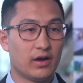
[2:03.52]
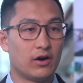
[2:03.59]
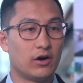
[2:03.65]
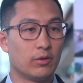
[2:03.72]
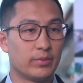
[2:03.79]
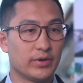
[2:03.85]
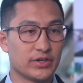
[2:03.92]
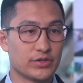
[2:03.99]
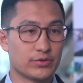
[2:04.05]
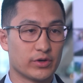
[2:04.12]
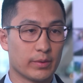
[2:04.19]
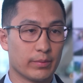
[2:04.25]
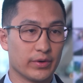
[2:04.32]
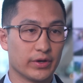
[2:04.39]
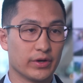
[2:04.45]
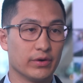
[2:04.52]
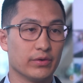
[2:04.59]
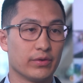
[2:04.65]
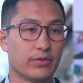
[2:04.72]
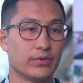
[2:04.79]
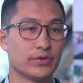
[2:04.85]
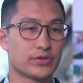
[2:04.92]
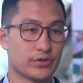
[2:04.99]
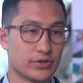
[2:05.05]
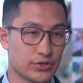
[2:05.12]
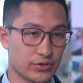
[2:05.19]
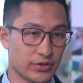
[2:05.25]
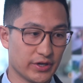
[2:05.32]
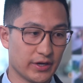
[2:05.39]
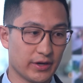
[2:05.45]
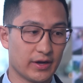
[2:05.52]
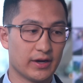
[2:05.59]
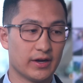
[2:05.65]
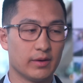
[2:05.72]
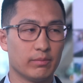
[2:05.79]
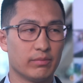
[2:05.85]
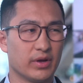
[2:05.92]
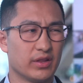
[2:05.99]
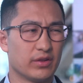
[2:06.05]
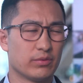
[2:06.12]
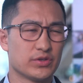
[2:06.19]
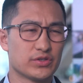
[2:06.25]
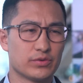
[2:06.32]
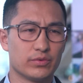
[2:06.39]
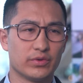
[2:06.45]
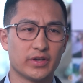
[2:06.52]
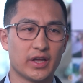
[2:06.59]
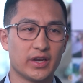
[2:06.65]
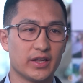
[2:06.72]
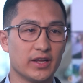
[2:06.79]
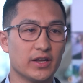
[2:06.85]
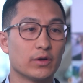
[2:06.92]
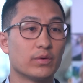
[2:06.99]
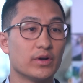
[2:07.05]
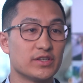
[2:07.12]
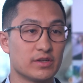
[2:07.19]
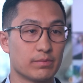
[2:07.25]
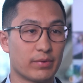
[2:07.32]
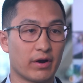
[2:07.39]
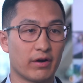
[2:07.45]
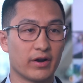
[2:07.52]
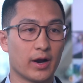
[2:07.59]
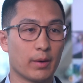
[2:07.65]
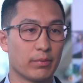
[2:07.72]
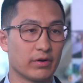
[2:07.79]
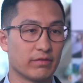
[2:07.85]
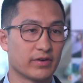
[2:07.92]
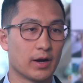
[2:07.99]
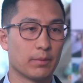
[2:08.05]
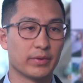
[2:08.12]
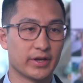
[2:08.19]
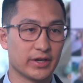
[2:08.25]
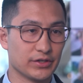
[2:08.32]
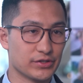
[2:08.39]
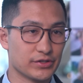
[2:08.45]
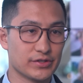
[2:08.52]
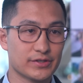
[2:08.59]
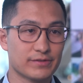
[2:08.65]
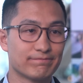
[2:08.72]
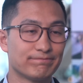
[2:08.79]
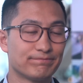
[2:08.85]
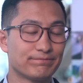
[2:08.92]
All patients were able to go through surgery, and there wasn't really any increase in perioperative complications.